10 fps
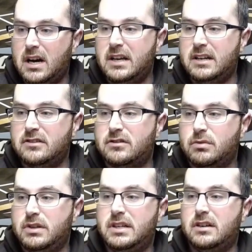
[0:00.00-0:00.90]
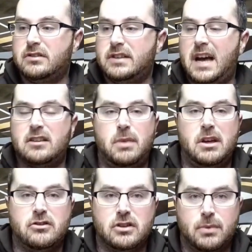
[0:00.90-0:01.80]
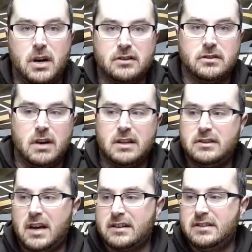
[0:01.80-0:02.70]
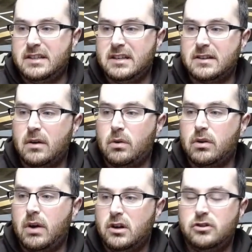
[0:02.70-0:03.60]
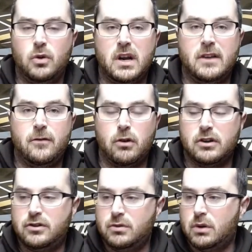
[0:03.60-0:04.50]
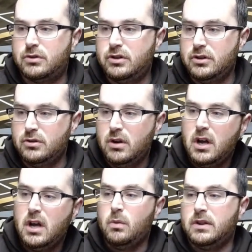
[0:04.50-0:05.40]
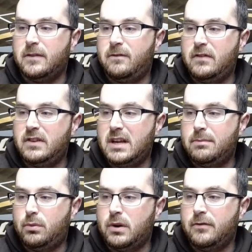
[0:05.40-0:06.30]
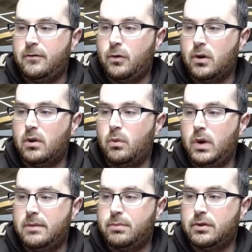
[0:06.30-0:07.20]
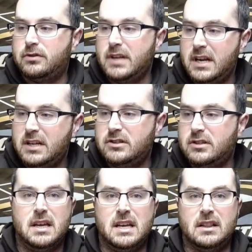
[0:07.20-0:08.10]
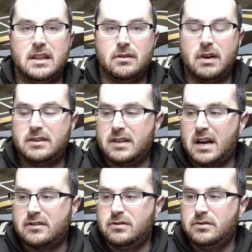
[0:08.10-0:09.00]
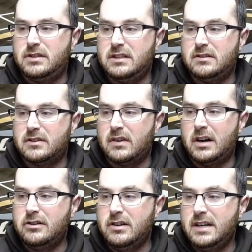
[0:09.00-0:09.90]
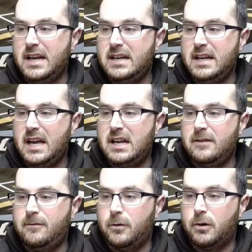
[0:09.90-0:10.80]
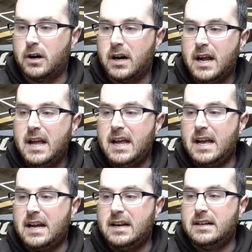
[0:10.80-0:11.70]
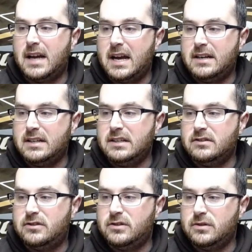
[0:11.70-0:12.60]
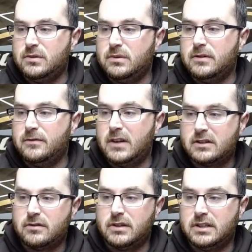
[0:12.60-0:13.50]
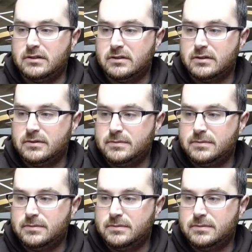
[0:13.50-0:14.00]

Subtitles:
In his 3 years as manager of the Boston Red Sox, he is 284 and 202 with a 58.4 win percentage. He led the Red Sox 2 seasons of 108, 84, and 92 victories.